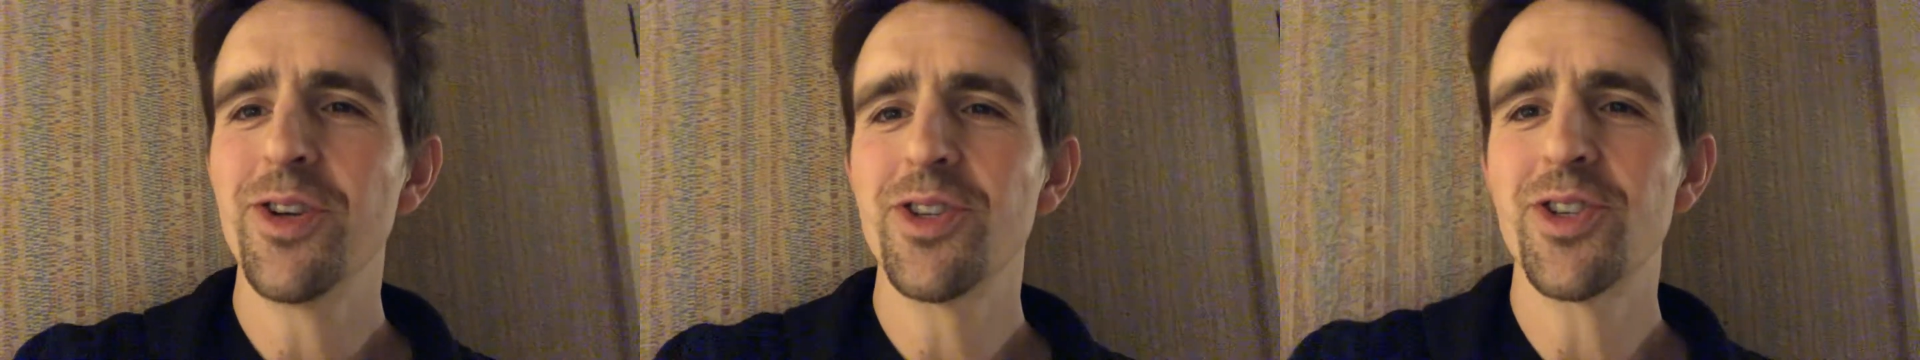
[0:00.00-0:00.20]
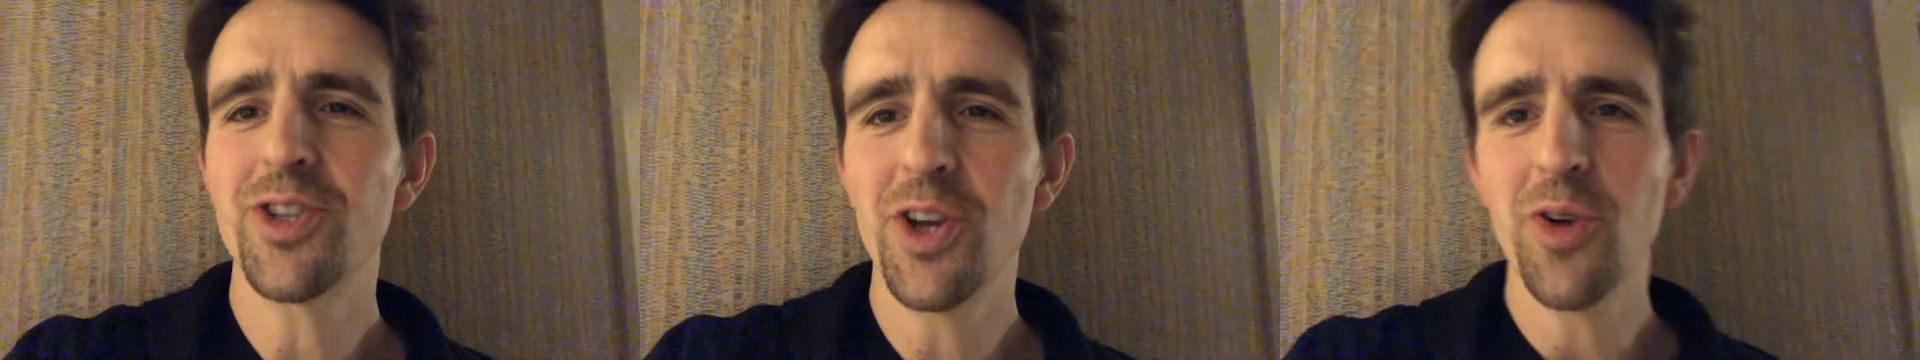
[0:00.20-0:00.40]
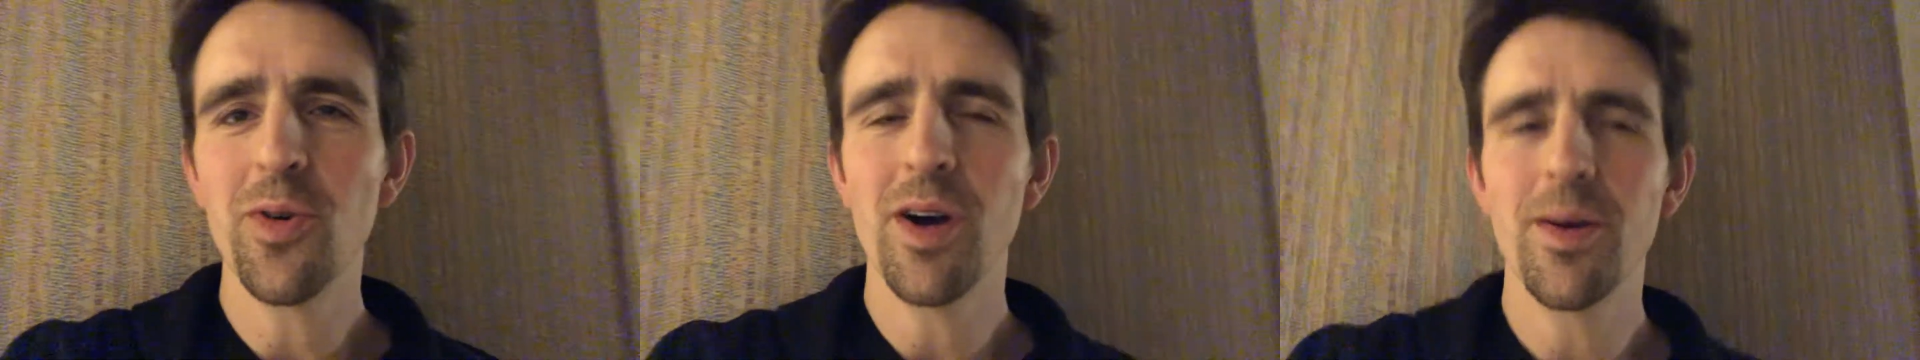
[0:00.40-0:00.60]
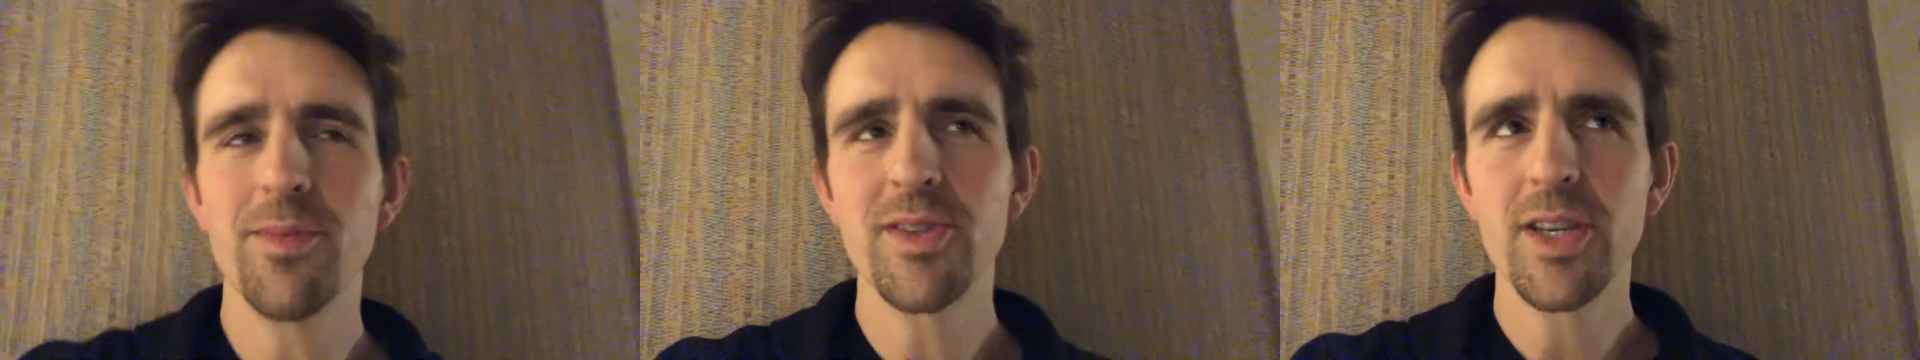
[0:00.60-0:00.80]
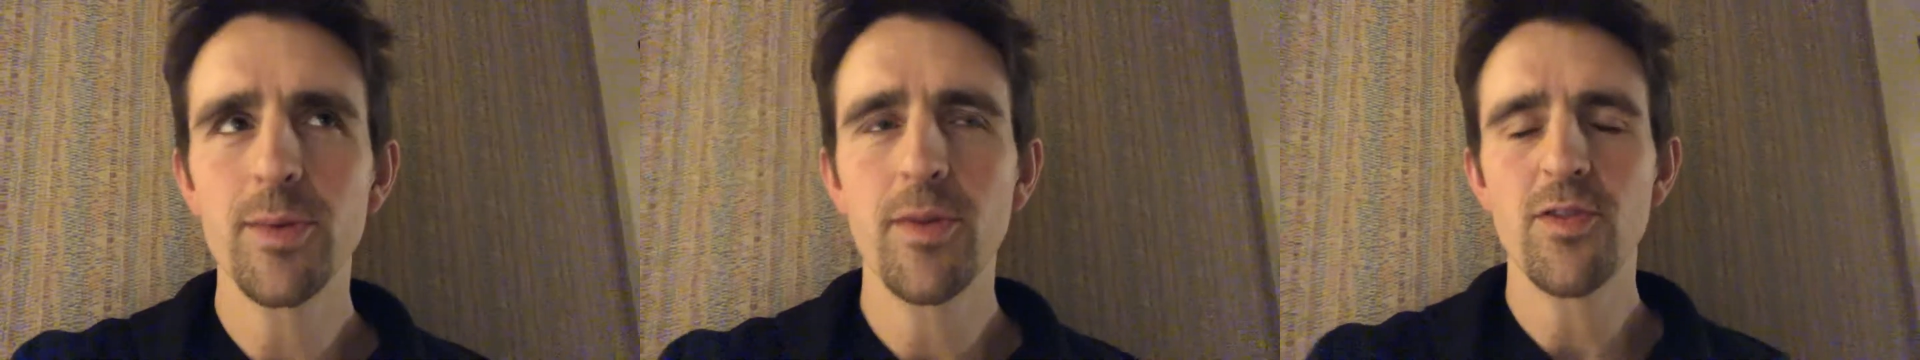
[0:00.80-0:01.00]
So
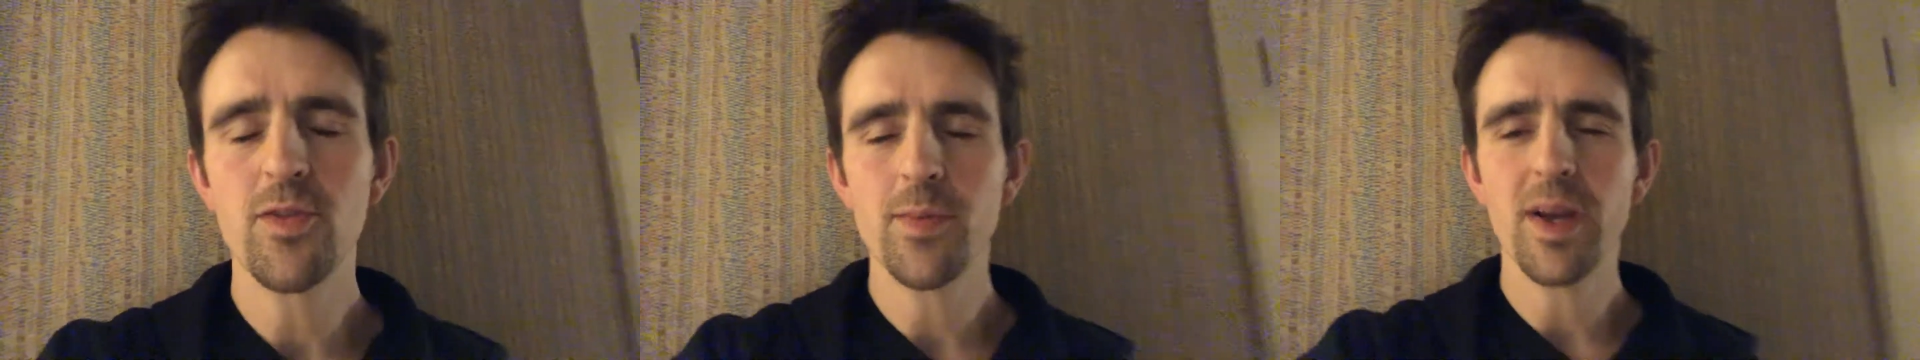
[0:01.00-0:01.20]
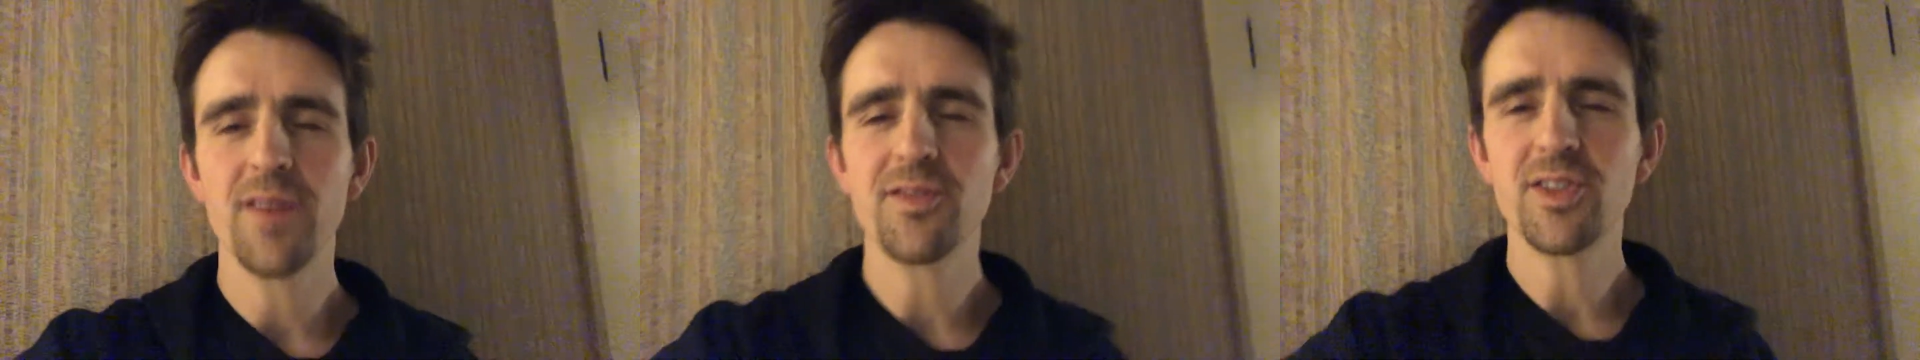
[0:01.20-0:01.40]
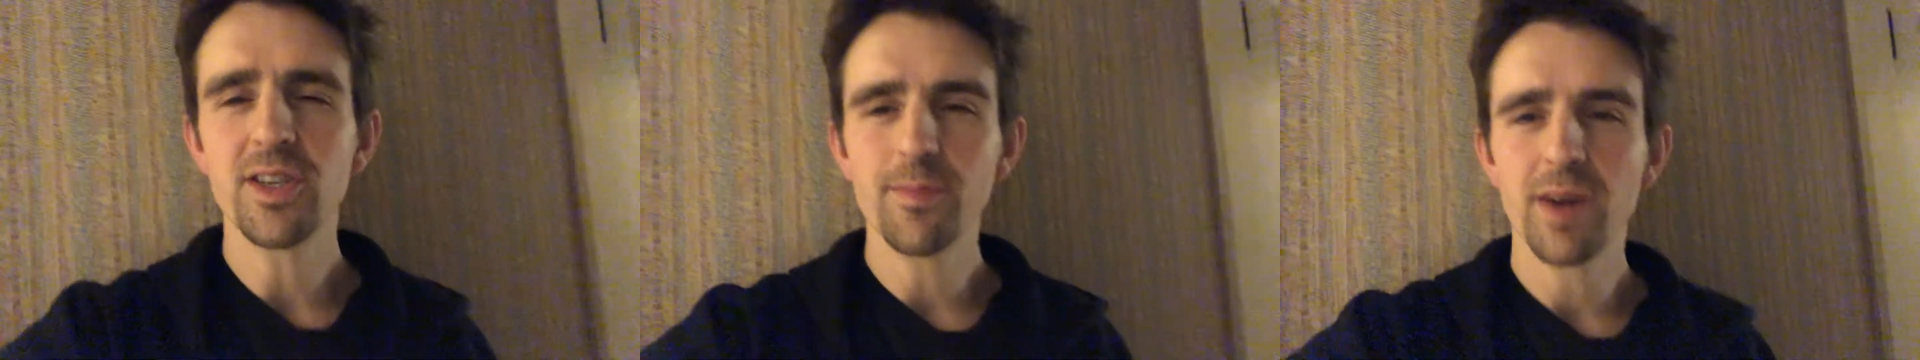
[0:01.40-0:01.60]
some of you may have seen